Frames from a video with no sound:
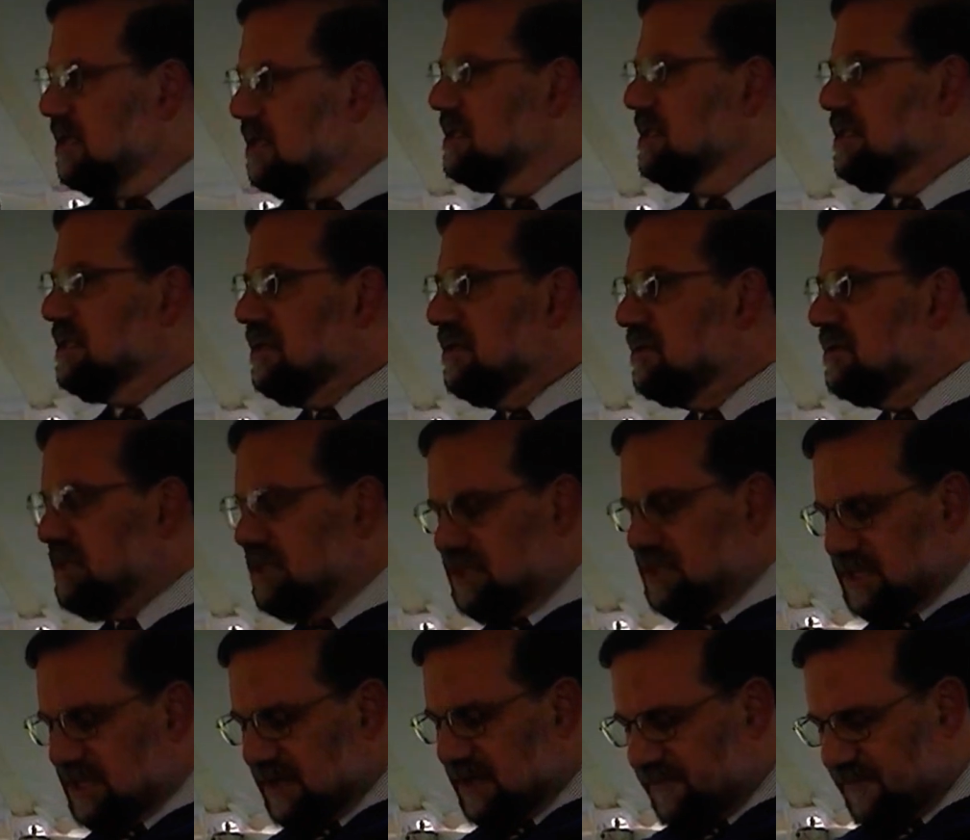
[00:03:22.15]

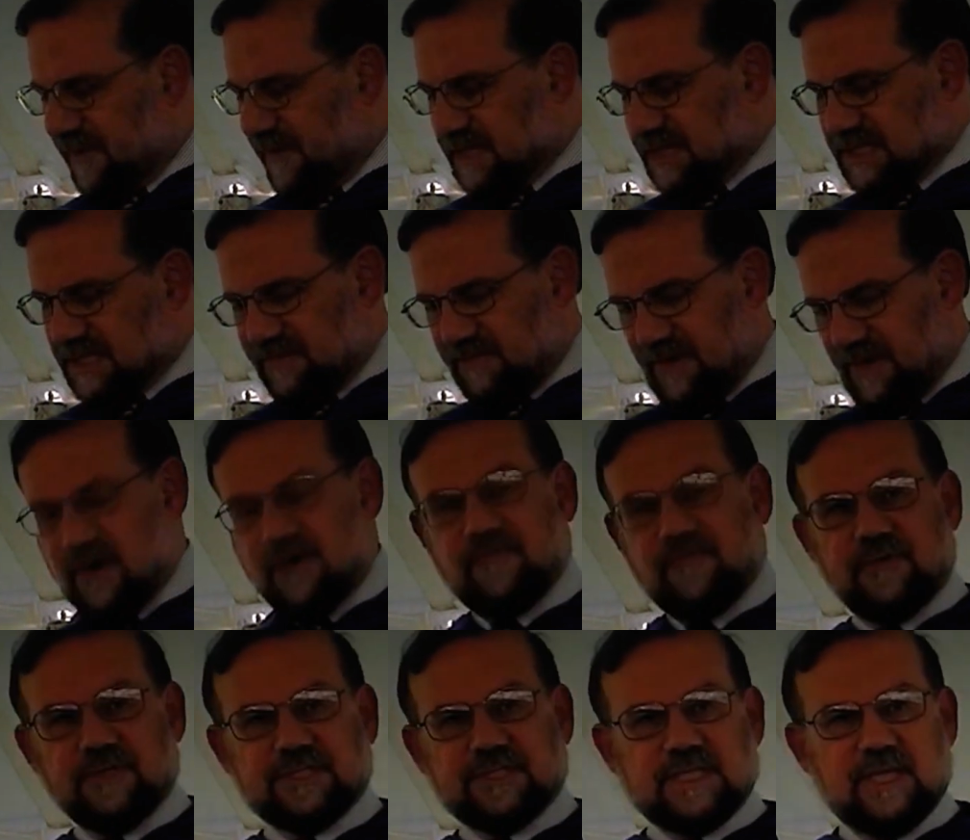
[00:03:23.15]
students and friends of
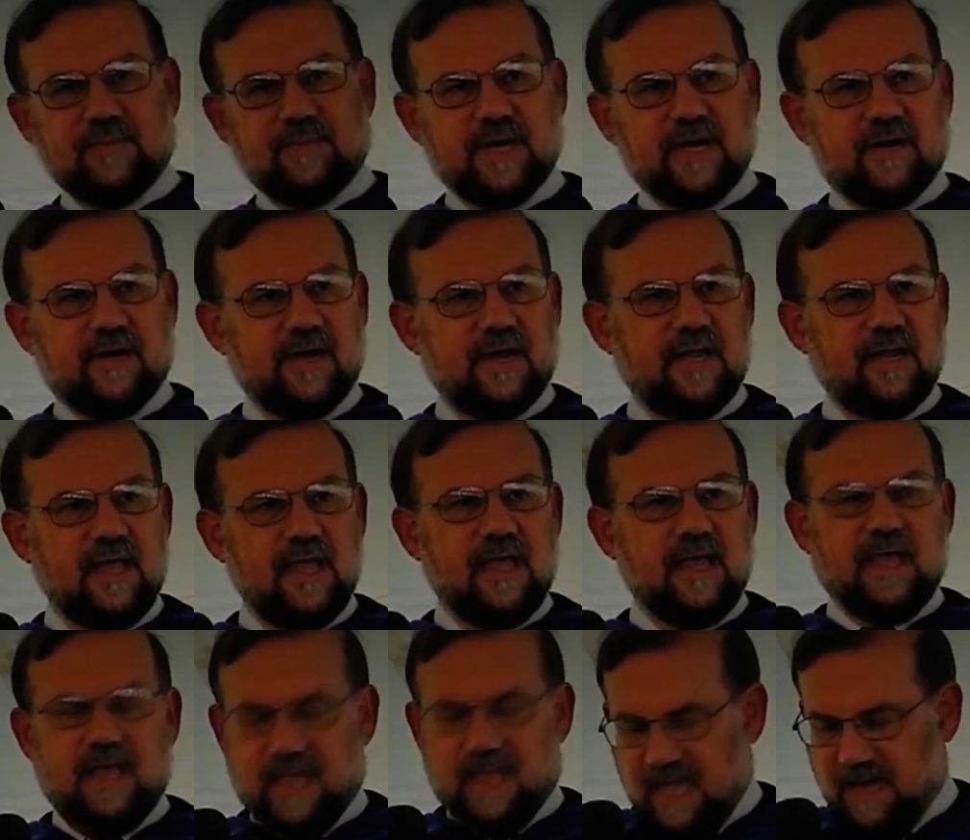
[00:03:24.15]
Hartford Seminary,
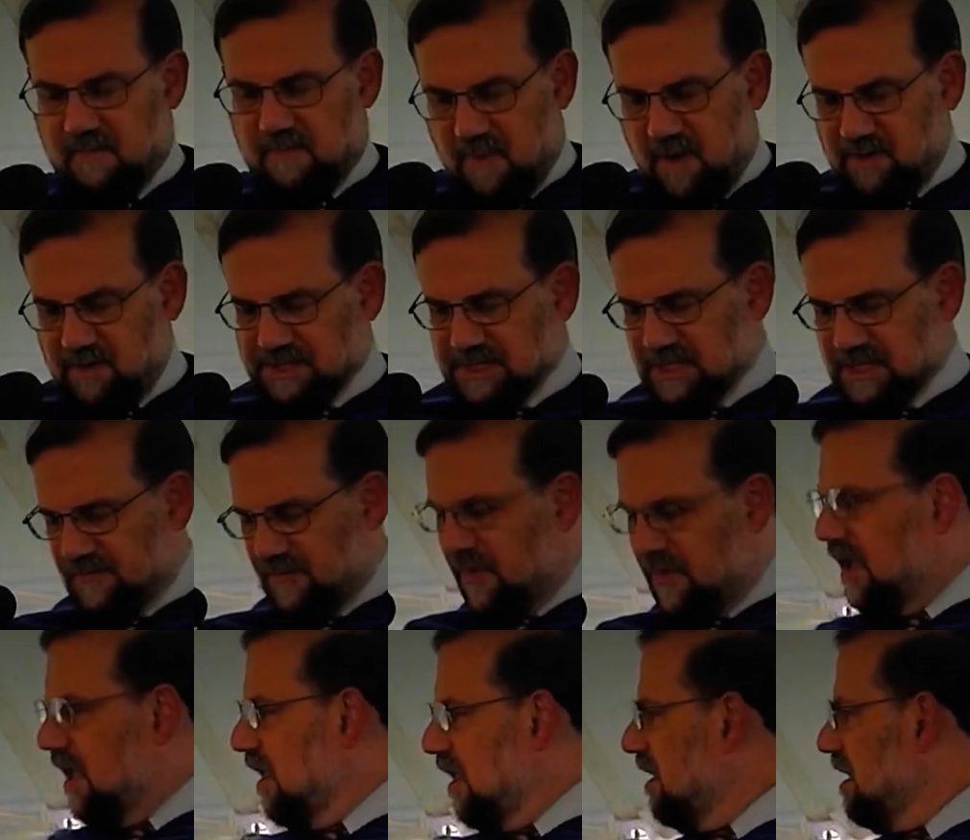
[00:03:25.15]
and most of
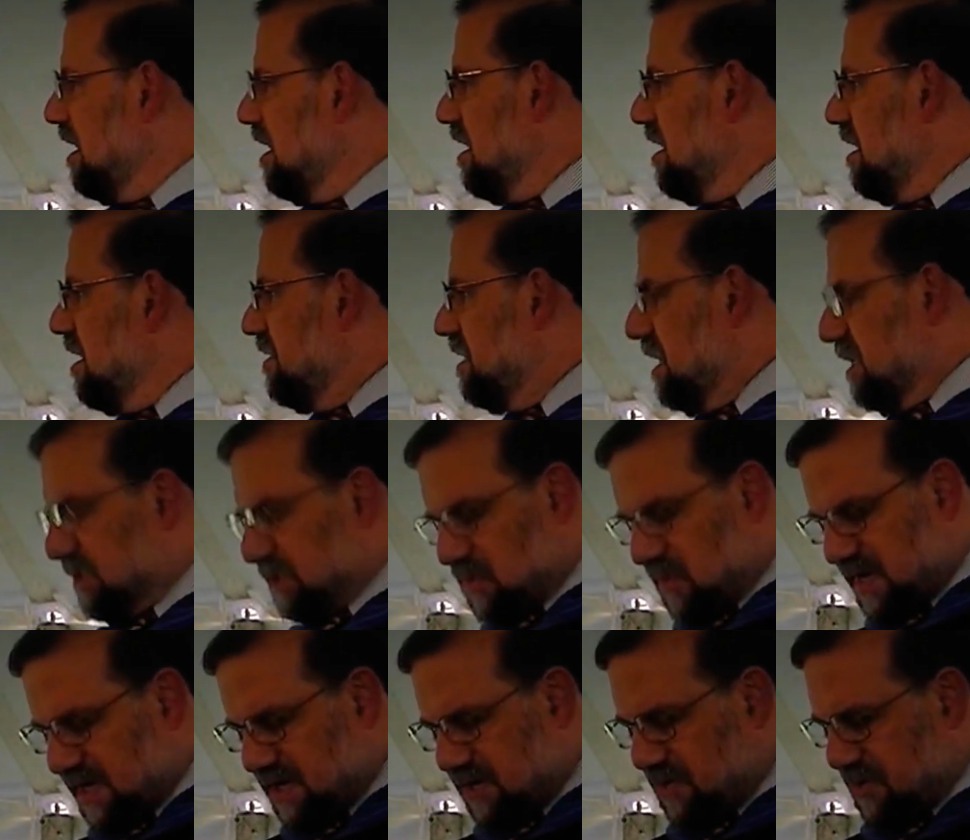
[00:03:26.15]
all, the
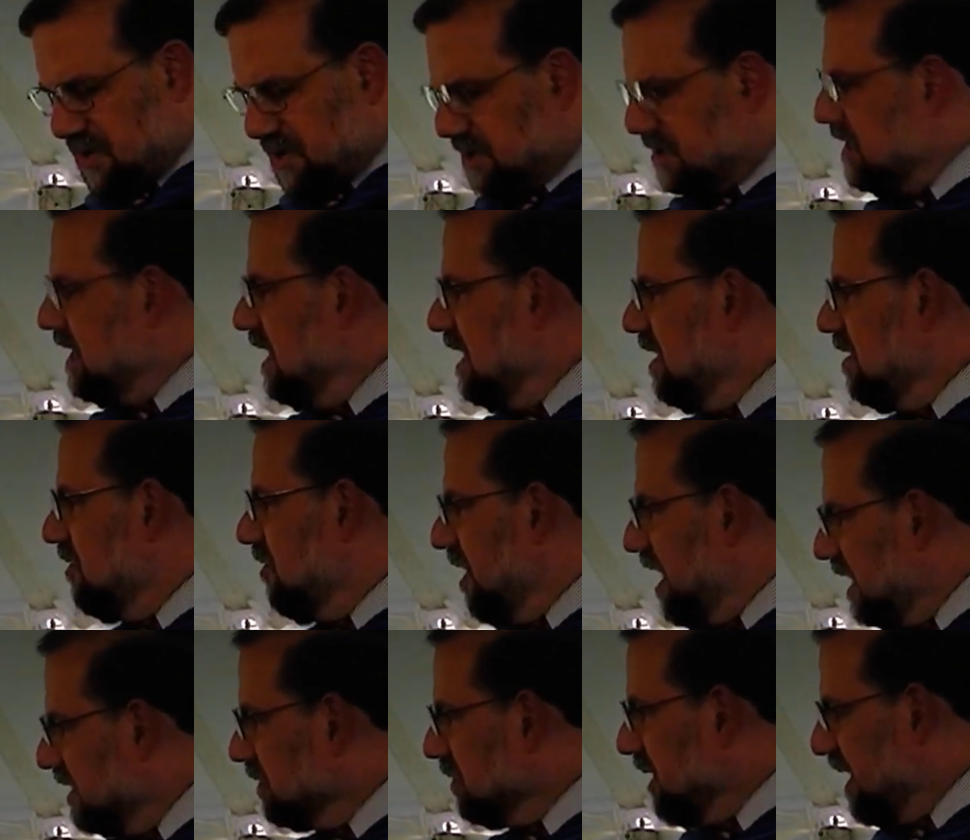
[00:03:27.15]
2013
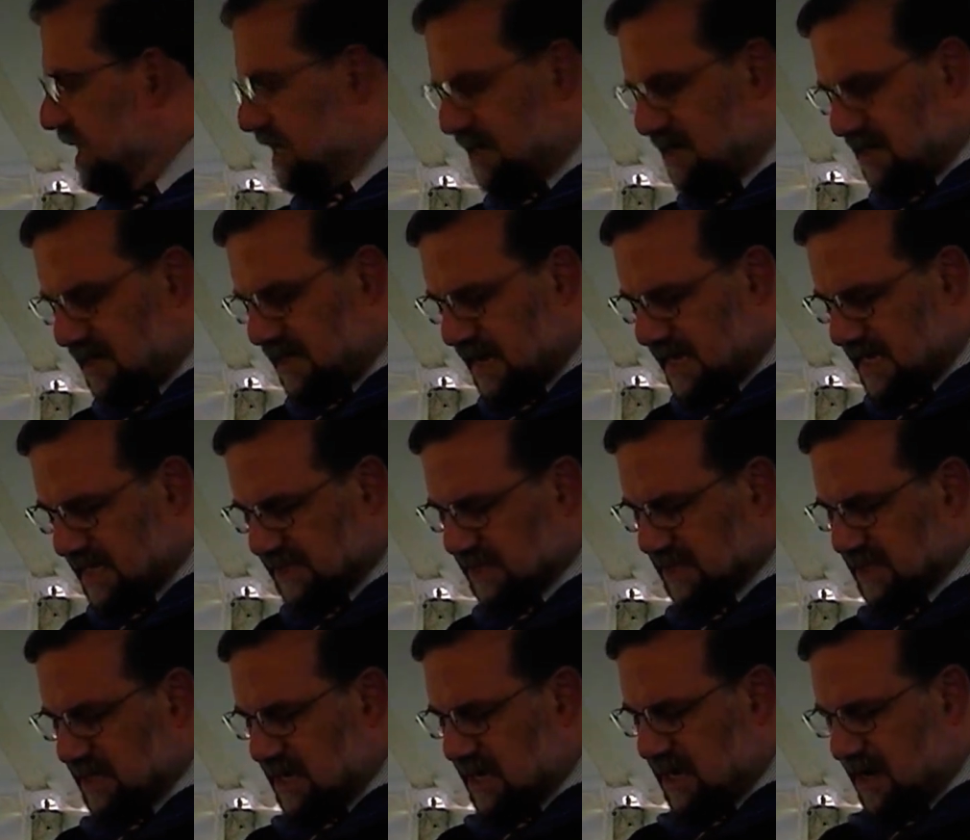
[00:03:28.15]
graduating
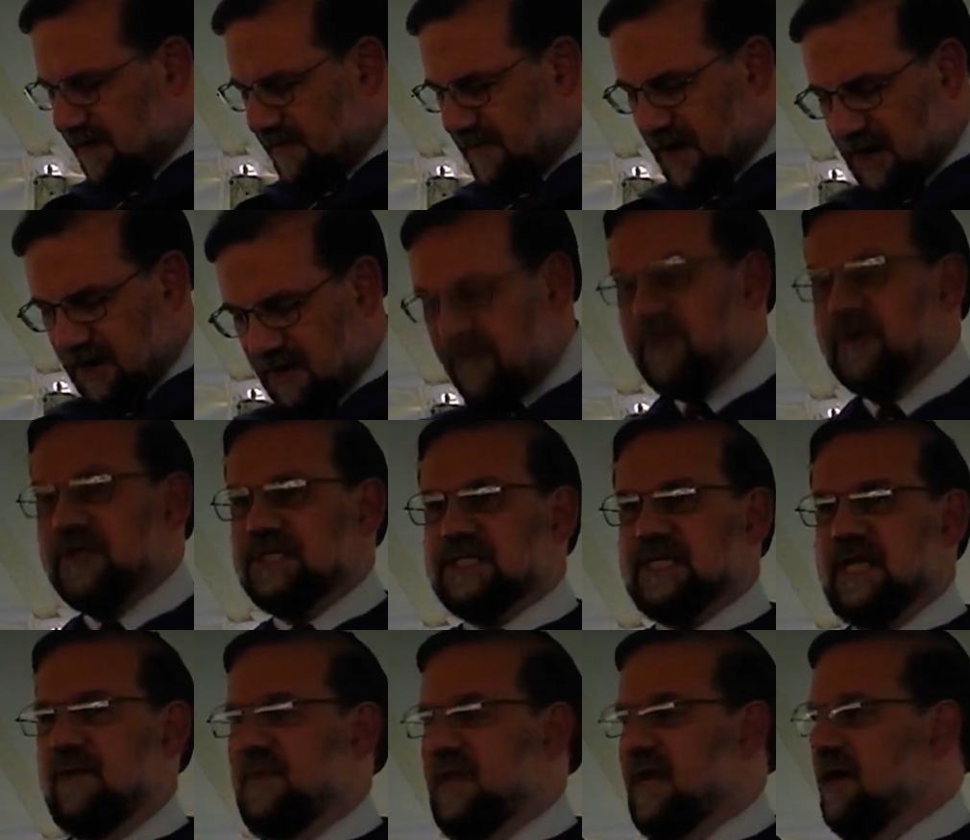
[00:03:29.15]
class of Hartford
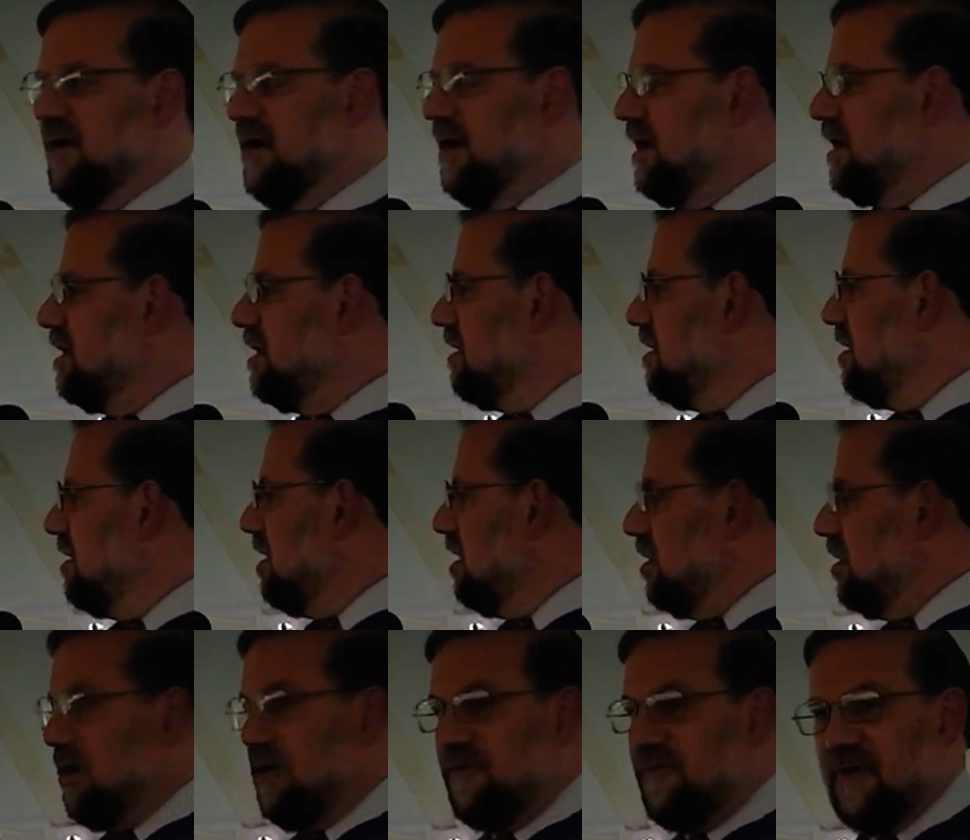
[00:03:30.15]
Seminary,
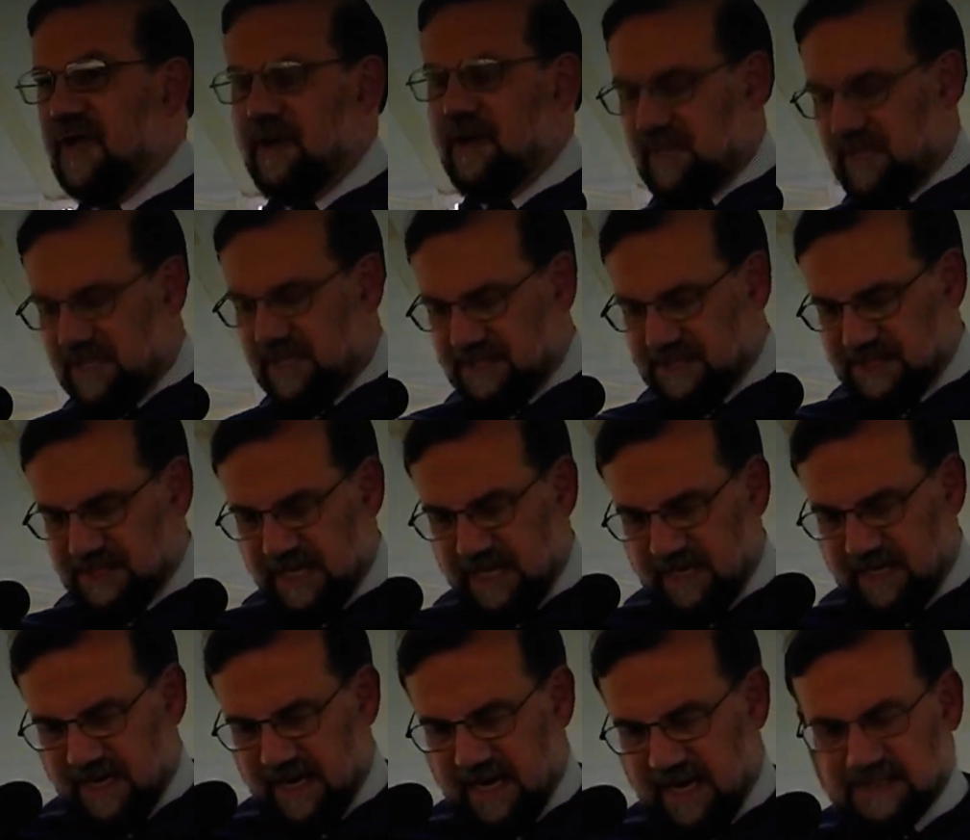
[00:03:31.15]
your families
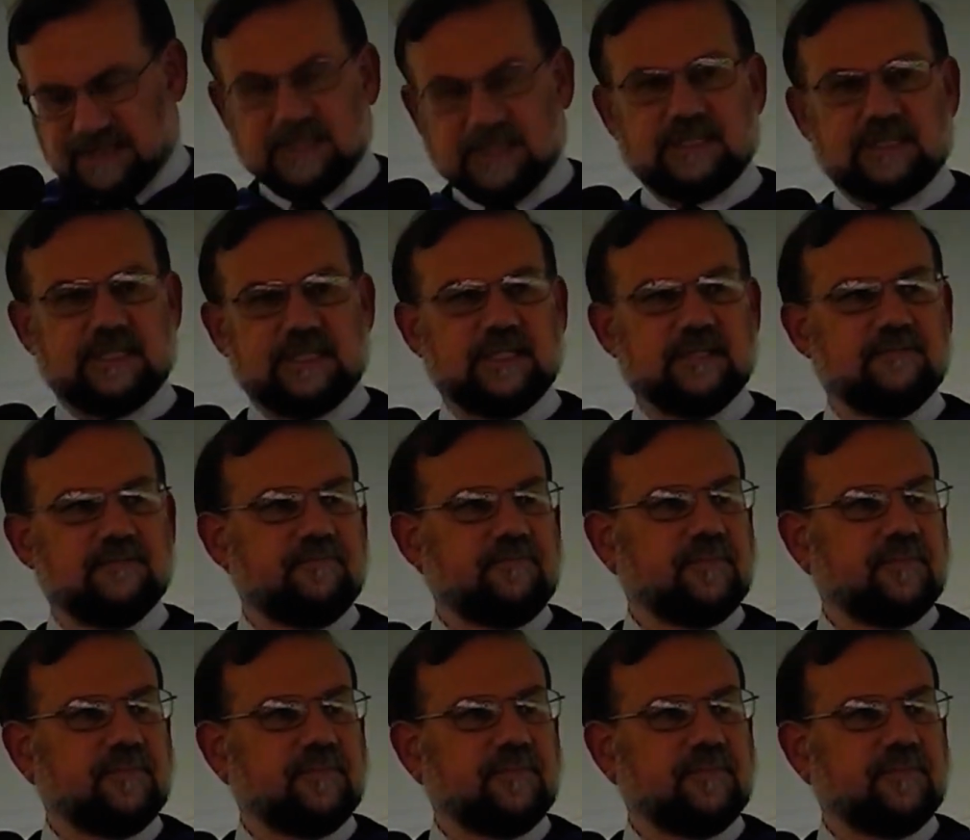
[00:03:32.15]
and guests.